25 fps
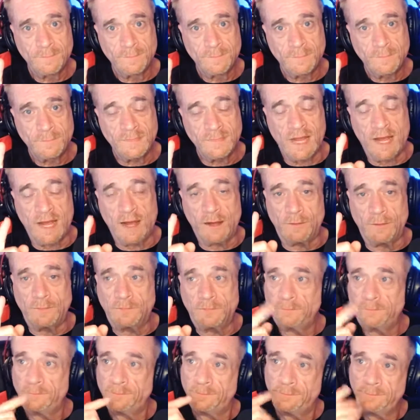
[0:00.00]
Now,
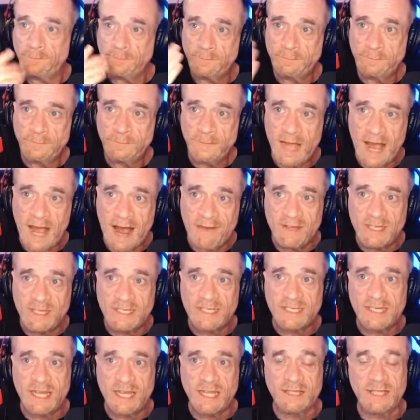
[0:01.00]
having
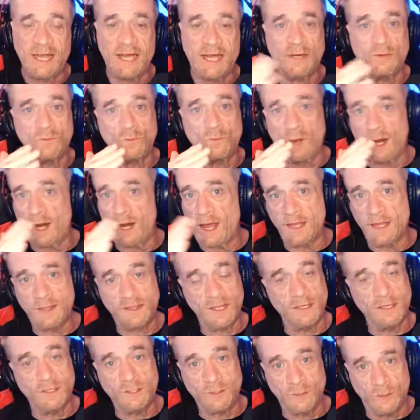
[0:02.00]
said that, while I
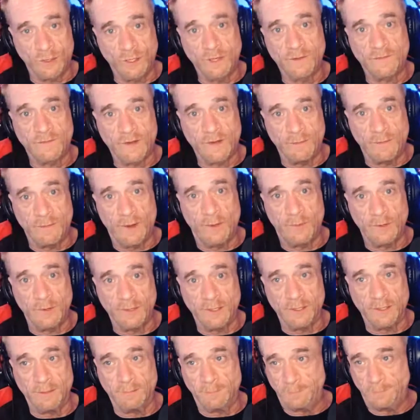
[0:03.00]
think you could have come up with
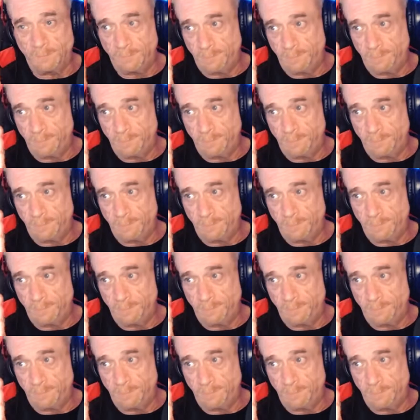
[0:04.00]
a